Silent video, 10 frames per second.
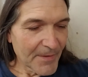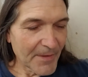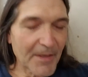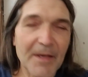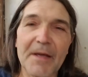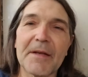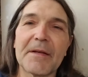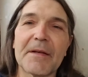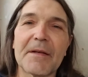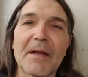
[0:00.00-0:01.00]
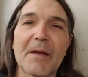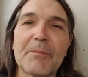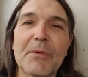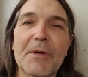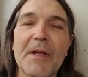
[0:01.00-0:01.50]
and I
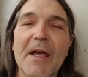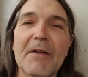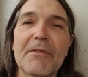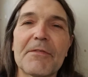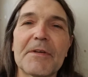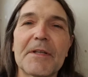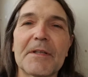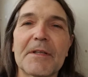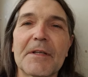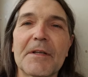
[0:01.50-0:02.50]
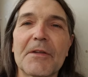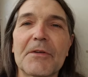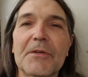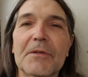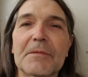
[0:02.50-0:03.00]
poured half of it in
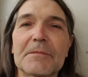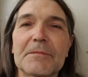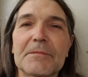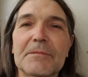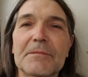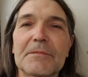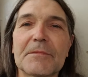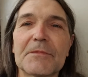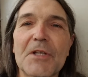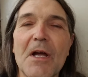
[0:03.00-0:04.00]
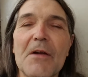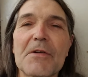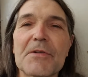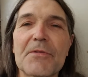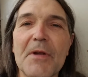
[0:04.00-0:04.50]
another jar
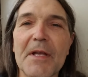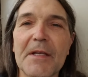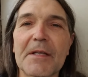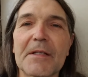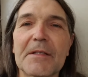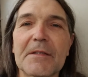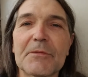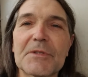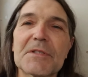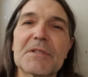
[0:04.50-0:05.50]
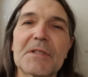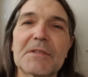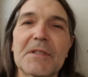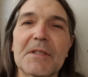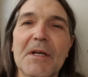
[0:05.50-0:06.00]
and drank it. It was a
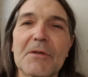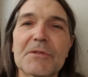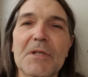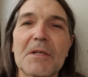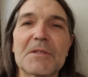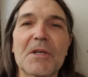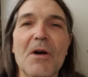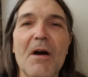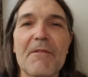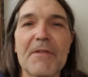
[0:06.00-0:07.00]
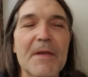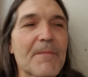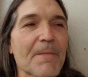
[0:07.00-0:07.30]
16 ounce iced coffee